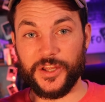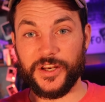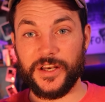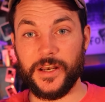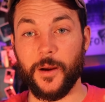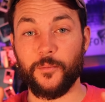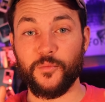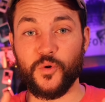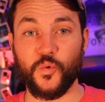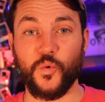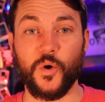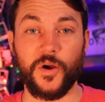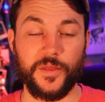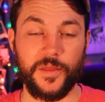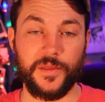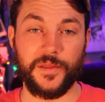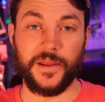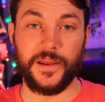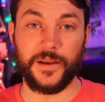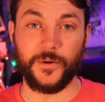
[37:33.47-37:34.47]
the number one
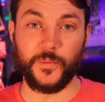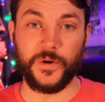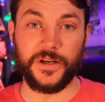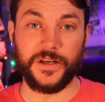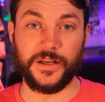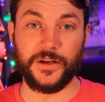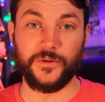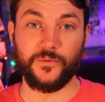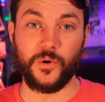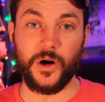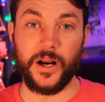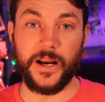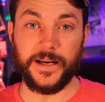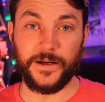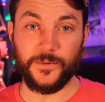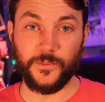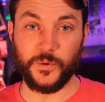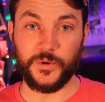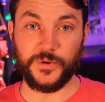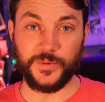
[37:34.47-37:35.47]
thing we did
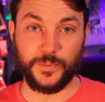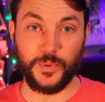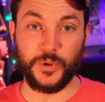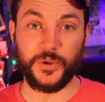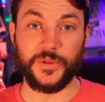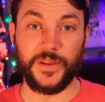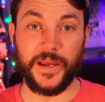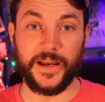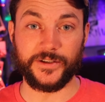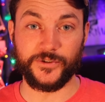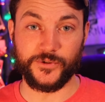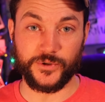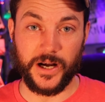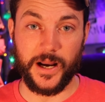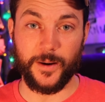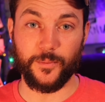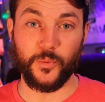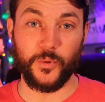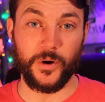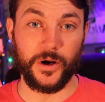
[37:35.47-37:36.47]
right was put that
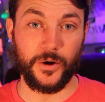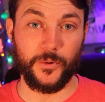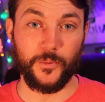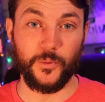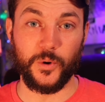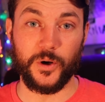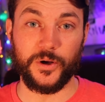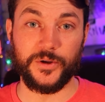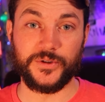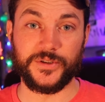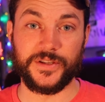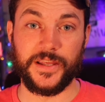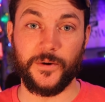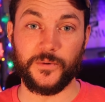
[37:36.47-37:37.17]
trap where it was.